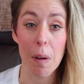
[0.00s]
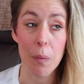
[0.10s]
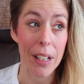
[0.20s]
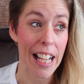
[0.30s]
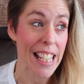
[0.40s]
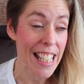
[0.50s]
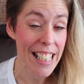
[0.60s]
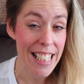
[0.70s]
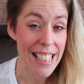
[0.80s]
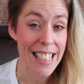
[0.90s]
my What I
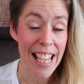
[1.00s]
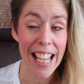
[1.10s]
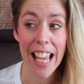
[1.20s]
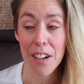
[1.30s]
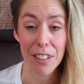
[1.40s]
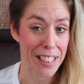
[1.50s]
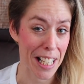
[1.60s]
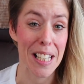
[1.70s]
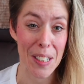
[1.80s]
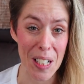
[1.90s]
Eat in a Day, everything
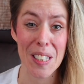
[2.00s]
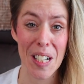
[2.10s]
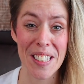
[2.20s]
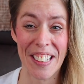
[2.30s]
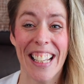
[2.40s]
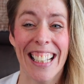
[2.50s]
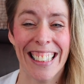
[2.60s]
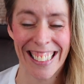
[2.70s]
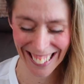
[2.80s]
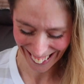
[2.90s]
has hot sauce on
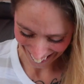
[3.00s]
it.